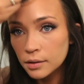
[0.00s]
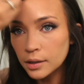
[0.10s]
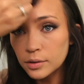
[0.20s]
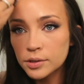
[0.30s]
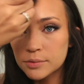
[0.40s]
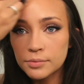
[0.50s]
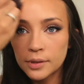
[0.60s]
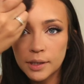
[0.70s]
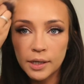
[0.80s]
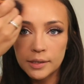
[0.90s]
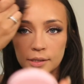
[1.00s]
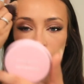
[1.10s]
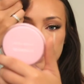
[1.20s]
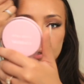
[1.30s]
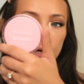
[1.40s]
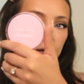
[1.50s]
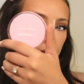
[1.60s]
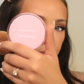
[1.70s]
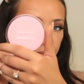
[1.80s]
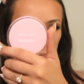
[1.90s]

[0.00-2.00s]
it looks really nice on the skin.